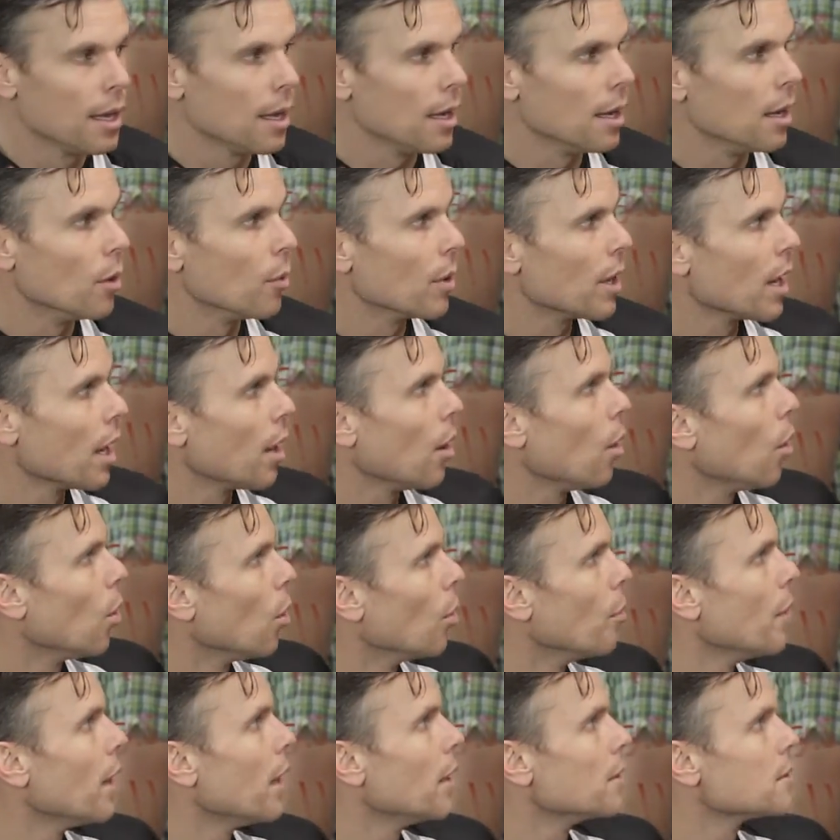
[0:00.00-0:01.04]
you know we got a
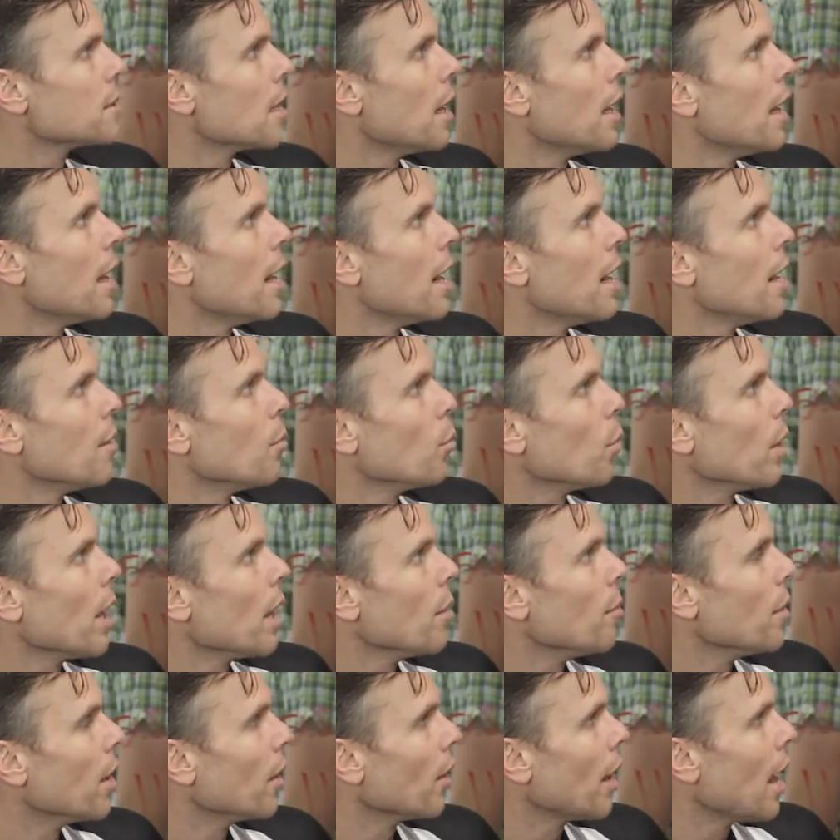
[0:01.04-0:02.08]
whole better time, we
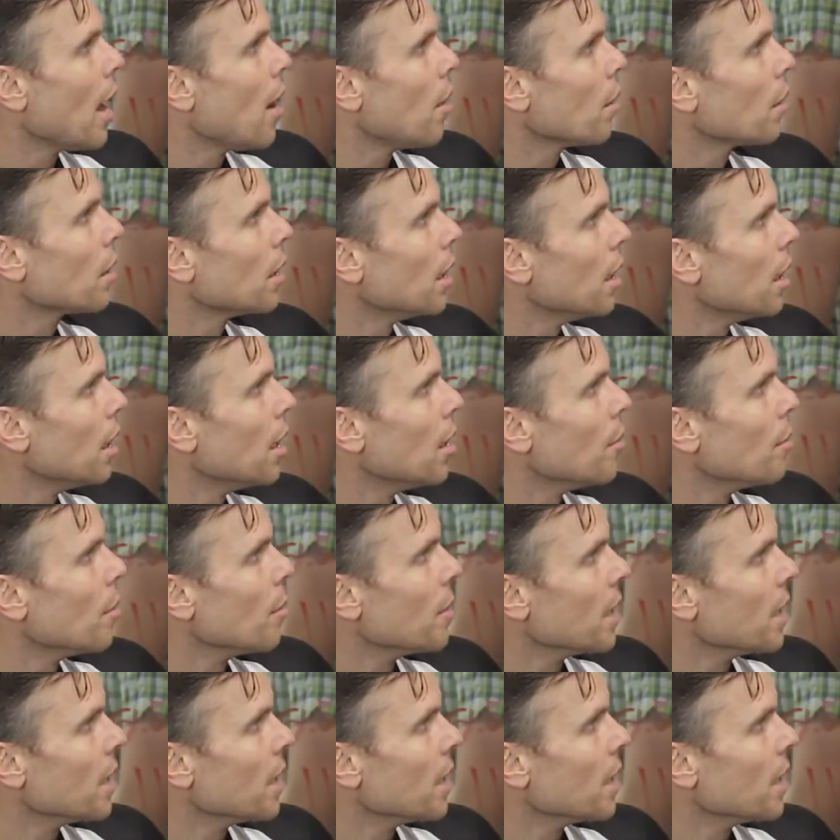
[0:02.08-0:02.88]
had a better outcome.